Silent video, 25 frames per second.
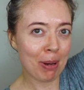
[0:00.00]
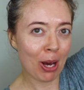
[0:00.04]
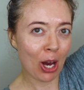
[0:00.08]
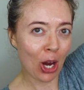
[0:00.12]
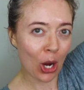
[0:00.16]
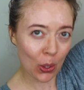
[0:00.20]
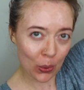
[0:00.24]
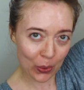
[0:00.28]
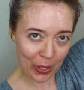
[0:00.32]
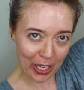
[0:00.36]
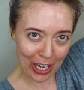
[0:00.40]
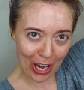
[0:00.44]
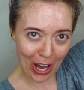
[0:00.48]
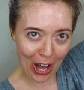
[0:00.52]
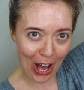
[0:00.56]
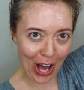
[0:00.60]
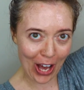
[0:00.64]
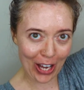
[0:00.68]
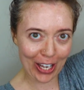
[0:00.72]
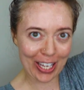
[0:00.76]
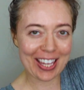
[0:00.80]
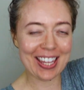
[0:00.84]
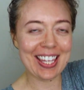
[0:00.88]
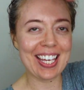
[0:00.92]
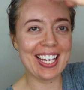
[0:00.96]
pony
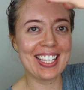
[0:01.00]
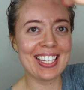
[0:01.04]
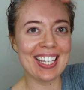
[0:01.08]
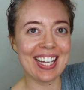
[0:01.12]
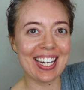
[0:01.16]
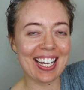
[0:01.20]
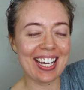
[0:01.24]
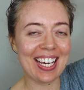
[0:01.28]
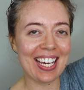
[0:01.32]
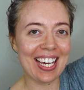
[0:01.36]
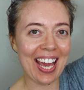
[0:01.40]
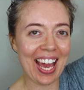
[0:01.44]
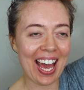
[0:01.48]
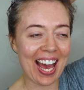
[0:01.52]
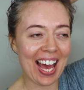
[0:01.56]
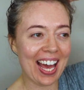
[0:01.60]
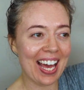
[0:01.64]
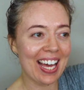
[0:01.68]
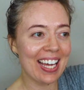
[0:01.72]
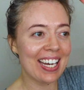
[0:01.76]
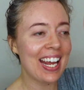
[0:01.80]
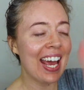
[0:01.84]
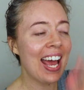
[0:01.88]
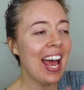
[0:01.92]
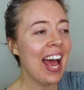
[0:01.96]
hawk thing that he
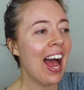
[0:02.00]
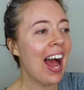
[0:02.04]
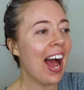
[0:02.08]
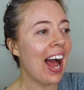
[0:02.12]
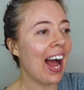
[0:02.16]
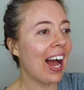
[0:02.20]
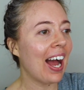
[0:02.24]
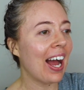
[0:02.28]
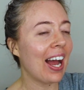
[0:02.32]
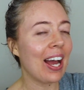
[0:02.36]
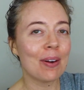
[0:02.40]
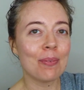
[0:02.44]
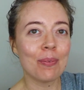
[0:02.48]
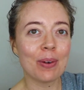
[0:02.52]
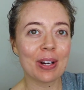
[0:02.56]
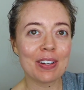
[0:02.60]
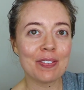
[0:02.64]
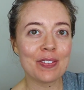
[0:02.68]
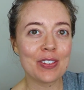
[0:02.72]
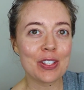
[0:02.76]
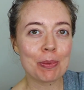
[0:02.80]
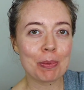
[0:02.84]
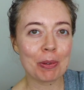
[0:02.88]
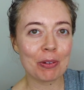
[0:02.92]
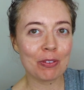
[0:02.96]
had in one of
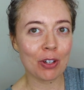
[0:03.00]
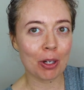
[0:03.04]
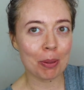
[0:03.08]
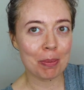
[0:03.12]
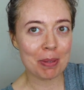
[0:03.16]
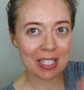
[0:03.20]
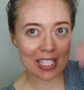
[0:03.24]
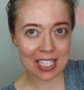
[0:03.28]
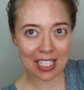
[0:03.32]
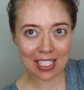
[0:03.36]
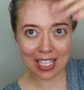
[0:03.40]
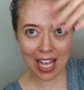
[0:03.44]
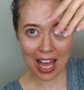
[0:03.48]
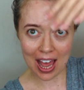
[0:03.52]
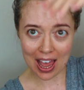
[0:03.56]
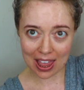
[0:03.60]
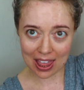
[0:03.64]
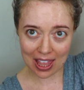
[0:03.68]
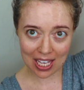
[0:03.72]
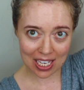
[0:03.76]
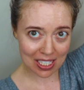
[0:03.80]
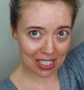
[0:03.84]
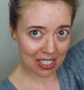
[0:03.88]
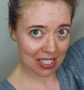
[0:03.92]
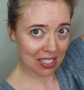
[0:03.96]
his performances?
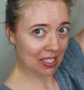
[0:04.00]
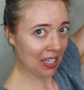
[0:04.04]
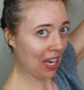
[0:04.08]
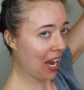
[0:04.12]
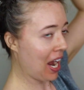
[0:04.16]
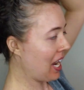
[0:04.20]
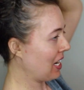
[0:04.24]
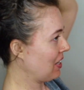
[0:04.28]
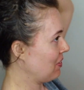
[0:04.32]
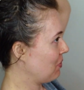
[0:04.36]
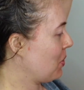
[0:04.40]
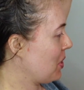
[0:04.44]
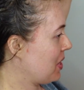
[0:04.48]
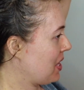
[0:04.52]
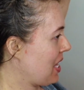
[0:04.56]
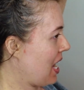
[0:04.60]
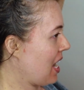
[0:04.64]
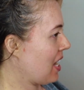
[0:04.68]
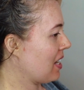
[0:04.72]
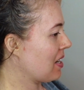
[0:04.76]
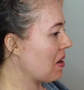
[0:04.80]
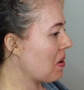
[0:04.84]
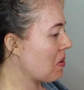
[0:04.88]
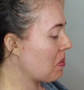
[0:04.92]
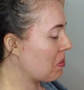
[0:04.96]
This is kind of what
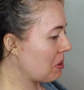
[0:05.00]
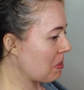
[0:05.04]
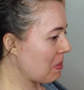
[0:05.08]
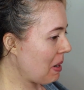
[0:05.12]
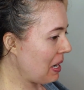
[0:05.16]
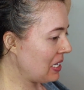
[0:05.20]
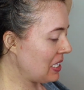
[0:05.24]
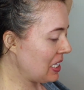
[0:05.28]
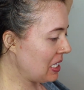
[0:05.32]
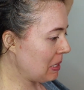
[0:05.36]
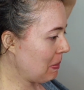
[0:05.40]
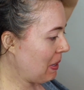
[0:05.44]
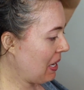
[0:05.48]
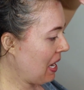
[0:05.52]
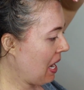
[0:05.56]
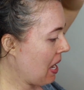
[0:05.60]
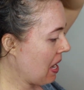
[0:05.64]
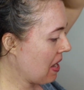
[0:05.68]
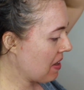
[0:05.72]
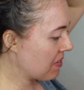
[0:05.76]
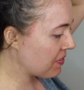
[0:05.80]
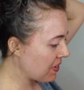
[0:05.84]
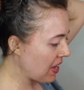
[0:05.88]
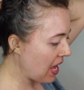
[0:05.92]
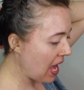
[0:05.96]
that reminds me
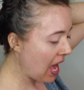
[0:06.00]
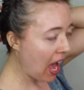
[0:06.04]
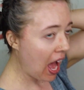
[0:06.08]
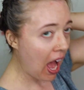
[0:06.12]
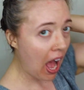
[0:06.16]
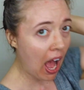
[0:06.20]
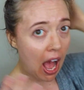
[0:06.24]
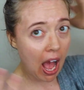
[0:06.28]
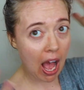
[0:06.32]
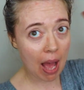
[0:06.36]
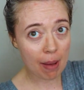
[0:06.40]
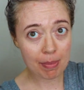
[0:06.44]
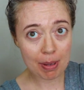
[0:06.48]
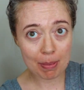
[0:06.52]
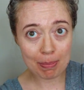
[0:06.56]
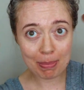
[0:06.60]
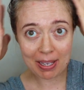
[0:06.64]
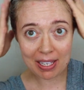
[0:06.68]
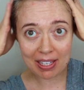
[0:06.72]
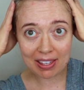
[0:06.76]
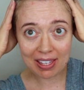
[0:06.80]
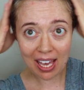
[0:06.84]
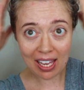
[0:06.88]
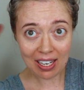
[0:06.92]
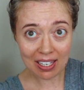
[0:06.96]
of.
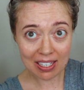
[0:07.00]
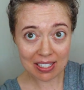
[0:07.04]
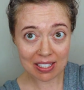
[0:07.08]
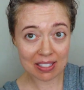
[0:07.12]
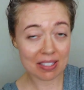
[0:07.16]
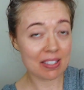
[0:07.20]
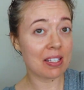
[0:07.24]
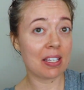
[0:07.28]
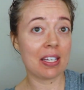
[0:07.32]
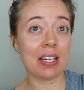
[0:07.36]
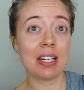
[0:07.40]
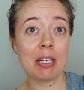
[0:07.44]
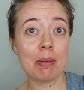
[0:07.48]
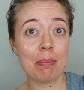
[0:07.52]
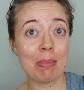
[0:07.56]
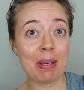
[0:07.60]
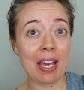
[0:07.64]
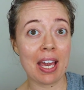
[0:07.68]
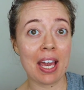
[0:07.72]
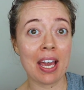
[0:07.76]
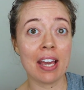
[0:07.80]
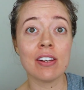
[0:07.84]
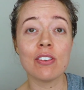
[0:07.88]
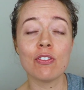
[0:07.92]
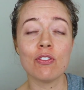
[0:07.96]
But that is gonna be
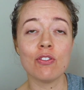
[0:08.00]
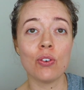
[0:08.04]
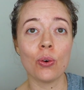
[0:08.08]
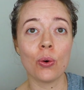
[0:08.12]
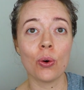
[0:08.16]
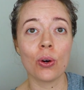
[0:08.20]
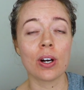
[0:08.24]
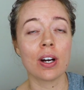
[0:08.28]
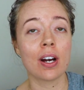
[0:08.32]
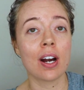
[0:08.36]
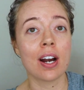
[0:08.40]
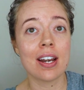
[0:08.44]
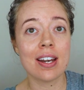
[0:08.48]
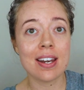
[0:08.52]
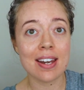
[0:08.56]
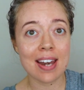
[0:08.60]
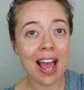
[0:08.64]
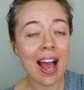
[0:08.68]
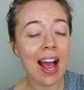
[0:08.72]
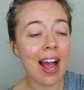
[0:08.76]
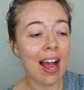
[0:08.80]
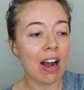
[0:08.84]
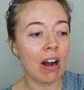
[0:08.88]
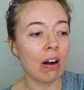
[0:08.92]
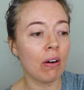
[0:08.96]
it for
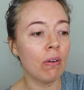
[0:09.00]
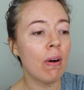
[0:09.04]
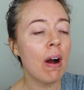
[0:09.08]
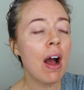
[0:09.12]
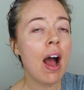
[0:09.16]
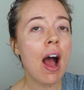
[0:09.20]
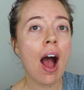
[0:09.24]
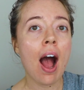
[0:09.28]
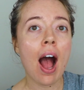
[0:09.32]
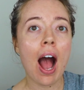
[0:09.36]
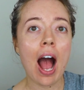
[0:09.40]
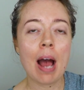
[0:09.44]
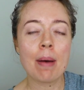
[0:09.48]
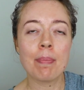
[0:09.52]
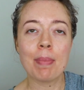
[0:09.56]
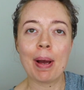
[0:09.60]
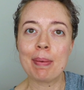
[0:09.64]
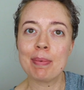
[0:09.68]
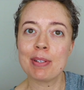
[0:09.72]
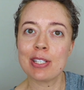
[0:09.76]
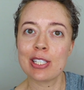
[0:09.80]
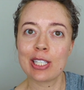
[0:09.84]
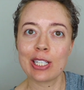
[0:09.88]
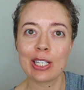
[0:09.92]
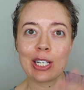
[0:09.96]
now. I'm
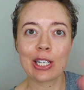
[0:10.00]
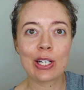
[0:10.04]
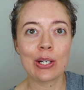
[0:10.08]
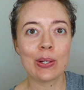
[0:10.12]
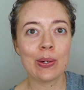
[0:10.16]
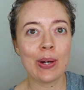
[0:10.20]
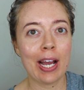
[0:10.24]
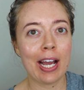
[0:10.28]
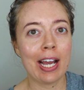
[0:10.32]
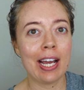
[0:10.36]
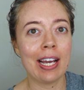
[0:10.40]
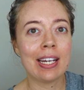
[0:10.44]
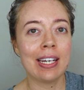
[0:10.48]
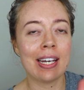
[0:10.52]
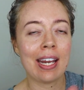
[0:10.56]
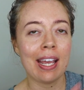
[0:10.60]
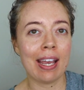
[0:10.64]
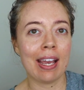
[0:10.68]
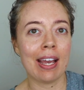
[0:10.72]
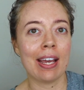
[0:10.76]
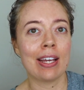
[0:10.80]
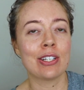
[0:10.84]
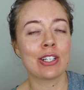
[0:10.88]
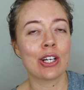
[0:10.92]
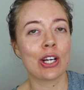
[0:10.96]
just gonna go ahead
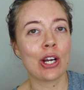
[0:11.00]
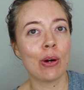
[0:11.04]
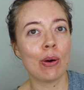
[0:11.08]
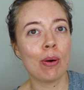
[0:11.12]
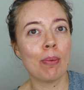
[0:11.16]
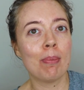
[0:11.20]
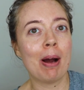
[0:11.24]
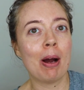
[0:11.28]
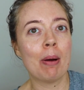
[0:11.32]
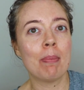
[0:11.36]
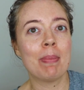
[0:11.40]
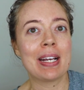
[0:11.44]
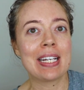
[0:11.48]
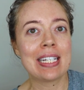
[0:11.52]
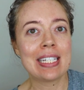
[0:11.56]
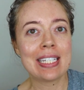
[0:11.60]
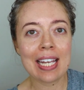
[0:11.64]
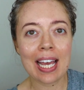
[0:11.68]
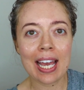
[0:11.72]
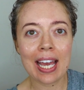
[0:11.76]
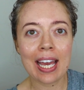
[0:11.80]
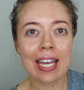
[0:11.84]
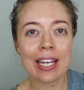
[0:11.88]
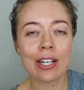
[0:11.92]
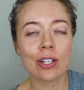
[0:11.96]
and go about my
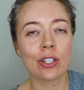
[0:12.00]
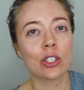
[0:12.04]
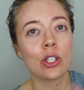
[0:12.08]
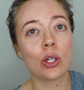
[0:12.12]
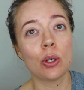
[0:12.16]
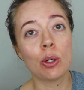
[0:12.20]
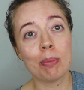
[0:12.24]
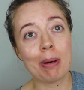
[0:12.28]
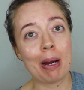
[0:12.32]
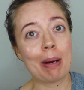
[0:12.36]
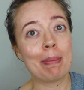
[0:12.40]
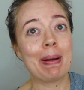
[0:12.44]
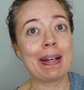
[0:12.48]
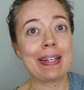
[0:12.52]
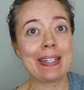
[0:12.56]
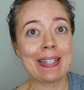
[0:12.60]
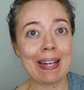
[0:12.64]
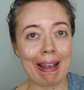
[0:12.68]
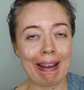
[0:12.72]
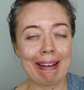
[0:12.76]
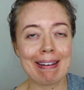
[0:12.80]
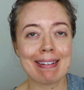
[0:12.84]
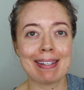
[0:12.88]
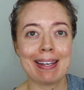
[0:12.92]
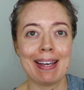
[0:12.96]
day or go about my
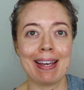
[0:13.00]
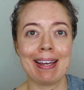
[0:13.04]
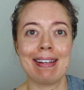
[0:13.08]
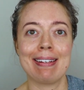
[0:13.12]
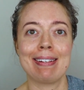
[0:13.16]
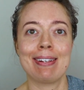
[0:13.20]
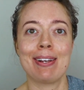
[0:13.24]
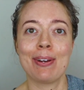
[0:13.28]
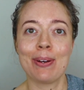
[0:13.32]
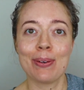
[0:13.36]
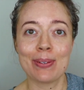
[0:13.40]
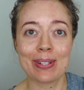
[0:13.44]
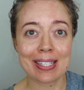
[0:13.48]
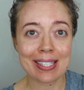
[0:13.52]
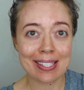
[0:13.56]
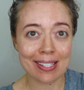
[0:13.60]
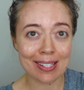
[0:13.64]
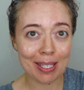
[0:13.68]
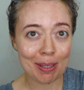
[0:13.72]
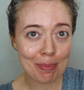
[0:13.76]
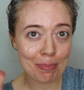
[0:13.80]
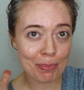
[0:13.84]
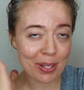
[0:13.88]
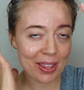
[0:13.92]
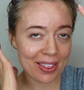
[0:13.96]
night and go to
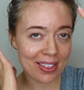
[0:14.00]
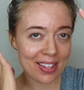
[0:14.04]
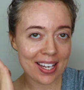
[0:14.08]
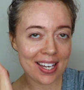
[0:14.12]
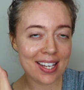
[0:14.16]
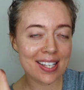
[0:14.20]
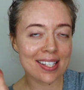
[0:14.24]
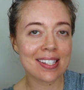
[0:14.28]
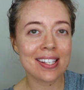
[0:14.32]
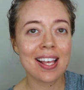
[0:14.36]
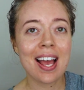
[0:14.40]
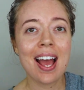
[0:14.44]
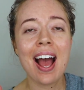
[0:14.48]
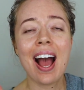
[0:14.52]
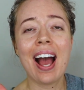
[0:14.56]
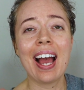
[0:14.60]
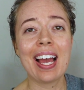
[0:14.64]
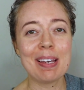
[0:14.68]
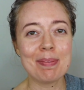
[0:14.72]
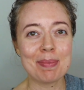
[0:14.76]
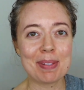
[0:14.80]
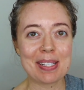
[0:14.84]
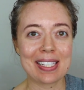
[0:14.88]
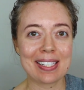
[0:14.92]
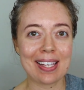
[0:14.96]
sleep with this. I
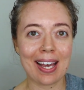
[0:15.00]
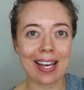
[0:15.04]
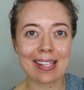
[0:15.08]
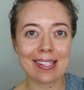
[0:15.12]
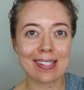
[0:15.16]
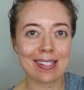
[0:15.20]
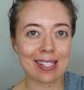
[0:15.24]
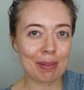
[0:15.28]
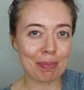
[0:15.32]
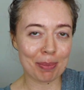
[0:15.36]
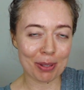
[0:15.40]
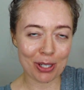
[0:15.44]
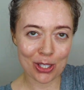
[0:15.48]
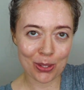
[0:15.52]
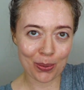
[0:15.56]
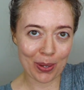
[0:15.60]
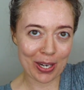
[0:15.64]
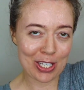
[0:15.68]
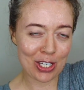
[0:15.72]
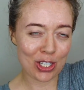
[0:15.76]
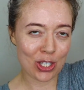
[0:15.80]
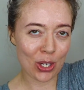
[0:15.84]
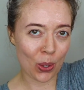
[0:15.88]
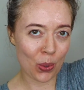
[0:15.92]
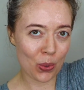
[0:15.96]
am a side sleeper, so I
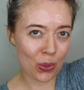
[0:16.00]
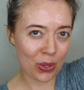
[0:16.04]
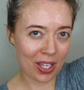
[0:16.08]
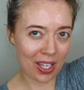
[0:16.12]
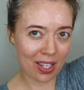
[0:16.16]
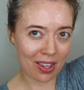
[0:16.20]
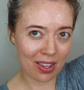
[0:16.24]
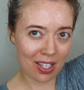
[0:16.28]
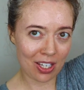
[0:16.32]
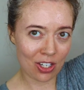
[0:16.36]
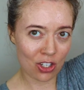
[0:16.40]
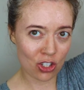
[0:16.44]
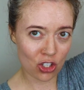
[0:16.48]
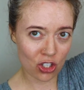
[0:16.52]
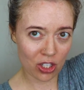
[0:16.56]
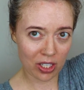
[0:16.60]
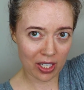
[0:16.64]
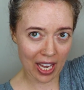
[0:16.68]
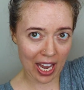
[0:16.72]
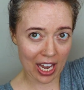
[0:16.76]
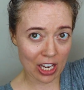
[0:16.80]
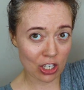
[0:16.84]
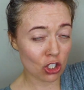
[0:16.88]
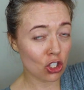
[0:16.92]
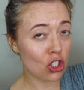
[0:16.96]
don't think these should
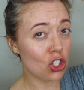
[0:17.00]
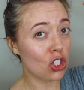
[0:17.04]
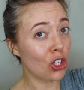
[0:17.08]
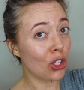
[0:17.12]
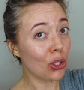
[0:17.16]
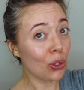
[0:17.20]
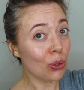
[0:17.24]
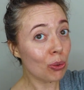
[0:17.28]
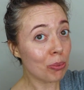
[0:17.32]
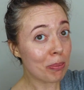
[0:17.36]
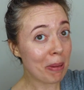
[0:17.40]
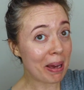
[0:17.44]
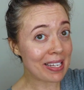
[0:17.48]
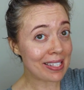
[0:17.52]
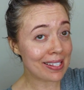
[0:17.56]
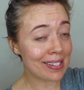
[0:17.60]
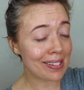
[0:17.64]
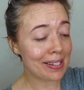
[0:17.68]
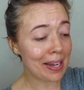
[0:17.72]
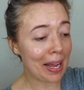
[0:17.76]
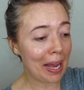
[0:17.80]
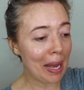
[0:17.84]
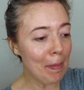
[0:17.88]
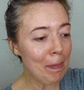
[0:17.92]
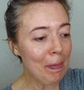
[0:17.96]
get too
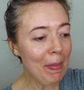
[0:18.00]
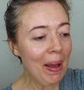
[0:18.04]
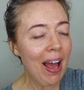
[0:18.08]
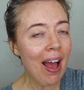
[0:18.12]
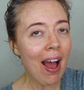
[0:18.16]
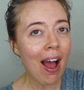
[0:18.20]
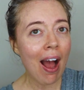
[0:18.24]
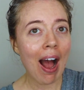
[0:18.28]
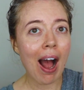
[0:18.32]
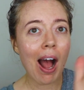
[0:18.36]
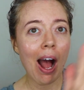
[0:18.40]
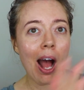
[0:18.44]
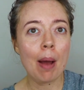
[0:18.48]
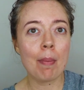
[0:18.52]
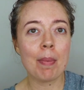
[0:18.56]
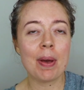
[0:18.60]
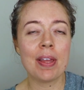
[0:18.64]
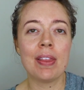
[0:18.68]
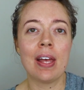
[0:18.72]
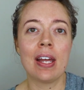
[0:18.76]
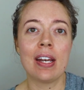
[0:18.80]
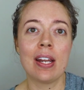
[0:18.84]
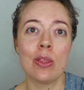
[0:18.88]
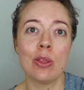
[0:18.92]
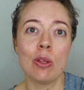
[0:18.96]
messed up. And
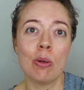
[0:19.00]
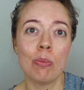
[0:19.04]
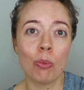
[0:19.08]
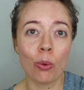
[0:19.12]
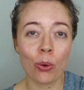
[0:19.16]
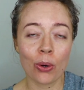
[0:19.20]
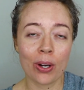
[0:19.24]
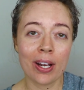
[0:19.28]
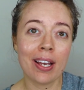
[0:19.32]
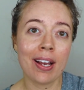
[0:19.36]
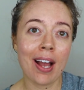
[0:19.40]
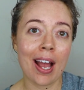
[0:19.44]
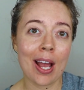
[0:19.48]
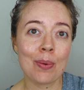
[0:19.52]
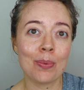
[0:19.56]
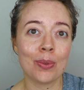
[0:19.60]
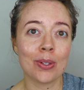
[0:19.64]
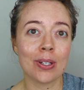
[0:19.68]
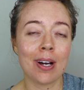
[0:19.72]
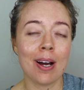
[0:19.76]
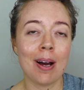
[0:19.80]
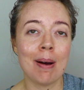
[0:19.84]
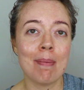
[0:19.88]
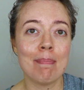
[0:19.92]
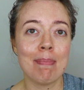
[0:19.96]
then in the morning, I will
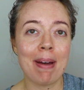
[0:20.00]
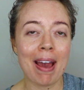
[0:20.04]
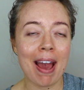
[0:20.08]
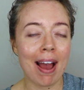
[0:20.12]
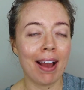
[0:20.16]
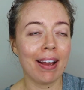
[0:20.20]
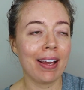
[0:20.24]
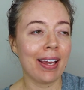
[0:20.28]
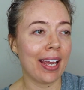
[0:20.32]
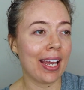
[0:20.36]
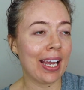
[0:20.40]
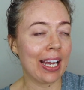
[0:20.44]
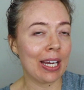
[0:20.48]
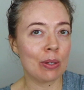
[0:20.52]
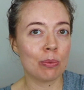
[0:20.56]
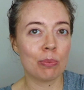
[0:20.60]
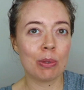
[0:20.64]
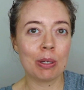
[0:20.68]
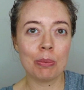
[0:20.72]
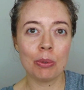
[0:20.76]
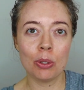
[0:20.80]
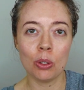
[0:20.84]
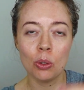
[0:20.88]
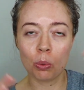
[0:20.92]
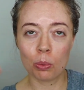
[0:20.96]
come back and we
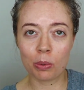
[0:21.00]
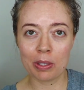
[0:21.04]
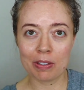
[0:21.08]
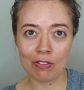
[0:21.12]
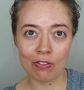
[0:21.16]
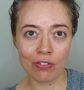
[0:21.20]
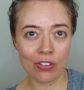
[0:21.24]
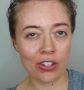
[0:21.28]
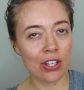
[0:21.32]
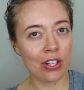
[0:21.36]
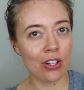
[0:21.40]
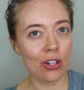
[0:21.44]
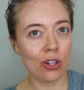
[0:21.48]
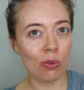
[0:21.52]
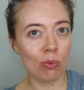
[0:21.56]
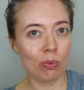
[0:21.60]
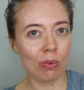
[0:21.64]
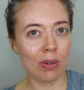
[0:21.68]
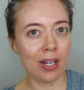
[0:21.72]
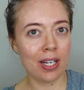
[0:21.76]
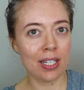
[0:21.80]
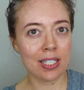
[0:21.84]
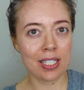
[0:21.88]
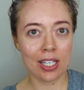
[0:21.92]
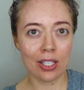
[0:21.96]
will reveal
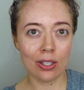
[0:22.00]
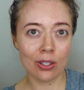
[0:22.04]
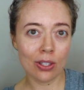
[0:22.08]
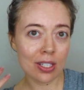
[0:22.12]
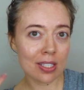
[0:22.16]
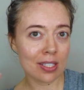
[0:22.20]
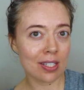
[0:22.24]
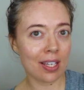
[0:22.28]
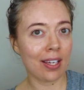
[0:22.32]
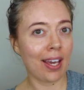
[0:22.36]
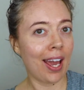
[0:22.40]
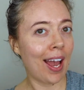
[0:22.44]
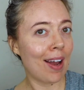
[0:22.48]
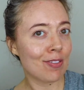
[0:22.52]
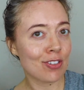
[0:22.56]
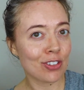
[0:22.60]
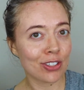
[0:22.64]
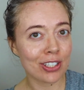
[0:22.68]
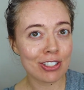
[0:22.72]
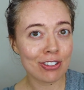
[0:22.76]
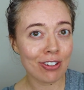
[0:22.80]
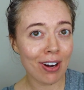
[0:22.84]
what it looks like after it